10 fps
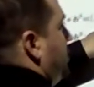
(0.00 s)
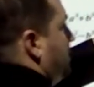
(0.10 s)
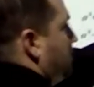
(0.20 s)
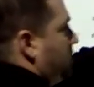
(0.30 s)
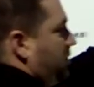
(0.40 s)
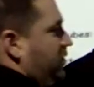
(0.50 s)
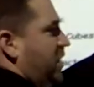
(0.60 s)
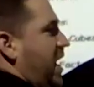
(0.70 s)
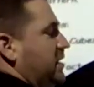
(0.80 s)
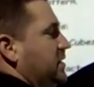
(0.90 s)
so
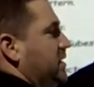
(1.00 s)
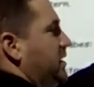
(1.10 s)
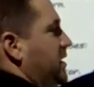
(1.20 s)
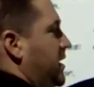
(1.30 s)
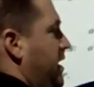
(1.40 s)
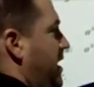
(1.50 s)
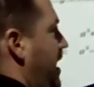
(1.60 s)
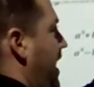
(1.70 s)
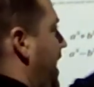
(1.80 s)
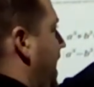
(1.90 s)
subtract
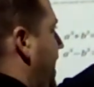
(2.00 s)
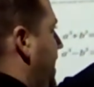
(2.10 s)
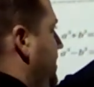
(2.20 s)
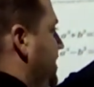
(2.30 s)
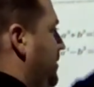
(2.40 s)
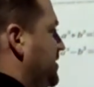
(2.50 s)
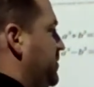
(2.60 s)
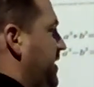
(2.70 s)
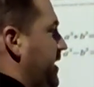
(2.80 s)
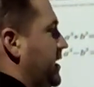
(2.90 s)
a times
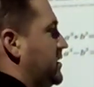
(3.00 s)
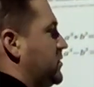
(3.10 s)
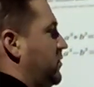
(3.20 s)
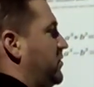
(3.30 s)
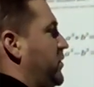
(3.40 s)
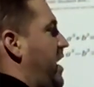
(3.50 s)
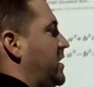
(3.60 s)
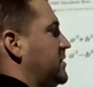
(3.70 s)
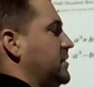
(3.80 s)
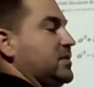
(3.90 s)
b, so
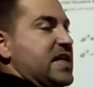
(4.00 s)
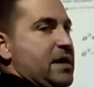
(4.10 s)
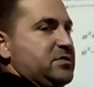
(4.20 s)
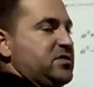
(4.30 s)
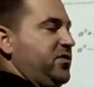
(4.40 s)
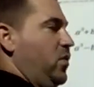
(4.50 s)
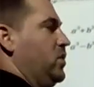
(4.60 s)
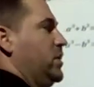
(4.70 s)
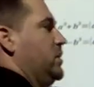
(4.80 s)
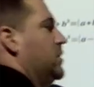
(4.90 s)
3x times
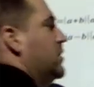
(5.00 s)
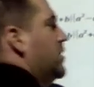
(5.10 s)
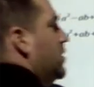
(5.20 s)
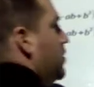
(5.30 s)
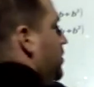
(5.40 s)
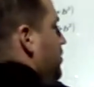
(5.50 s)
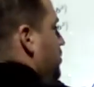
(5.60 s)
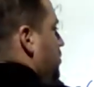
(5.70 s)
4, which is